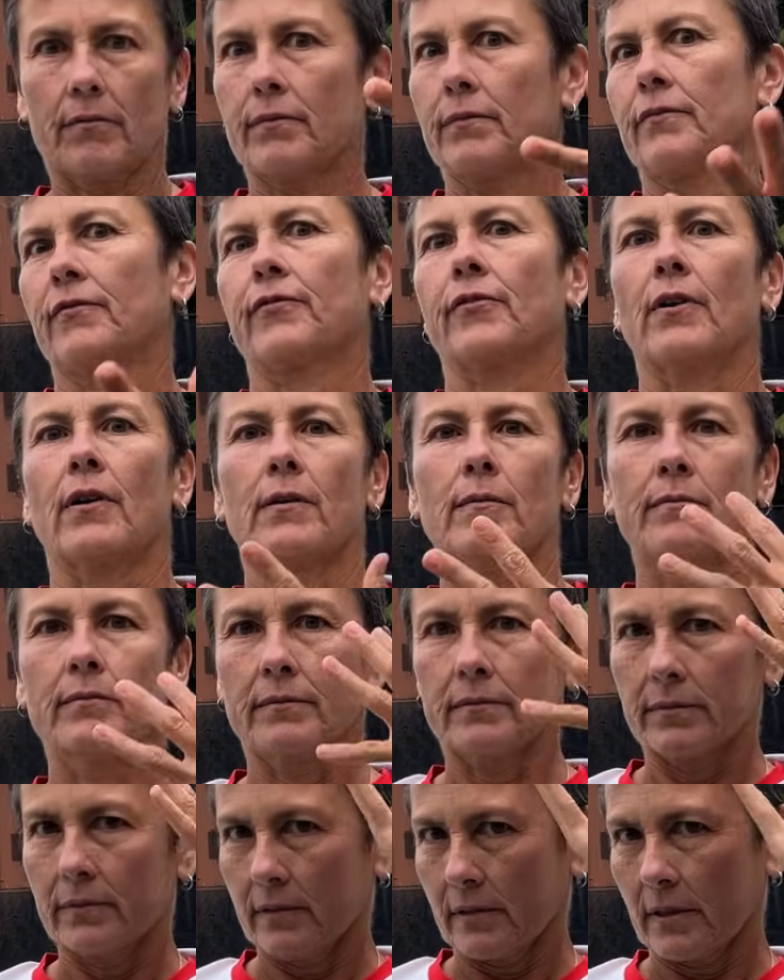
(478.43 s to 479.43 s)

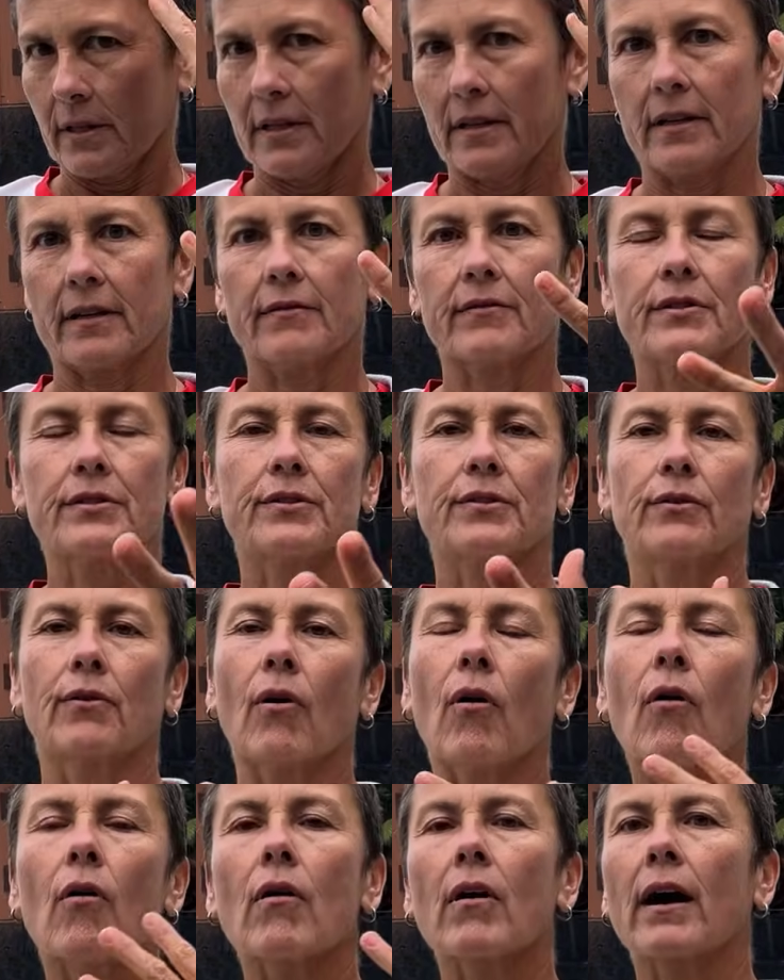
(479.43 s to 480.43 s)
from giving you
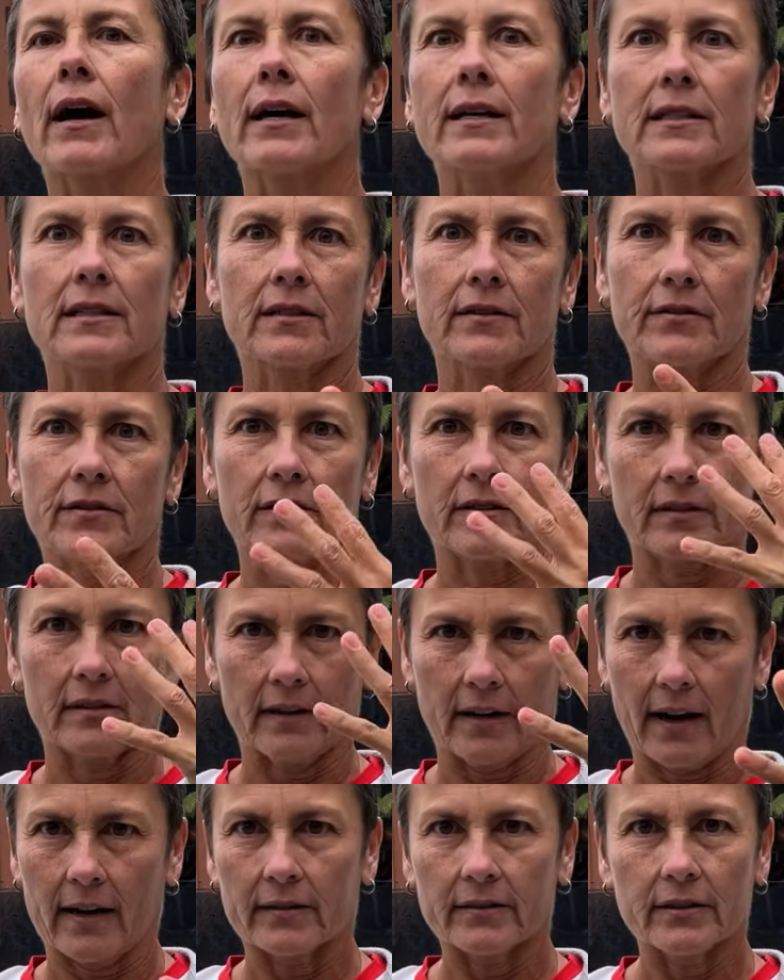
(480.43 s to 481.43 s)
all kinds of
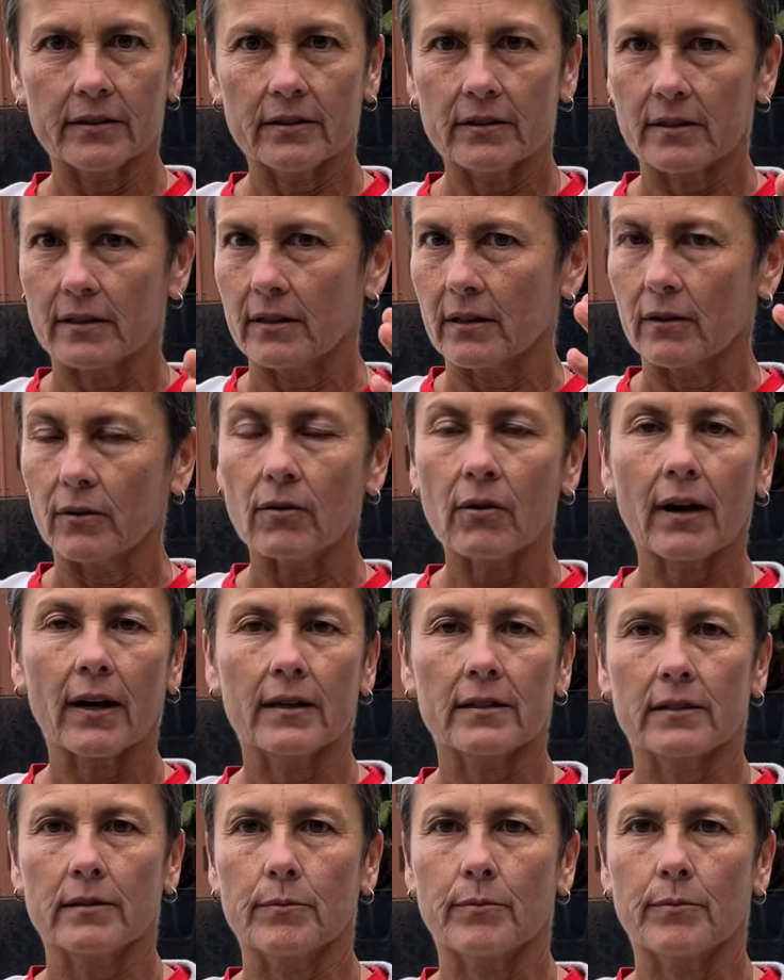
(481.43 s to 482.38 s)
scenarios and all kinds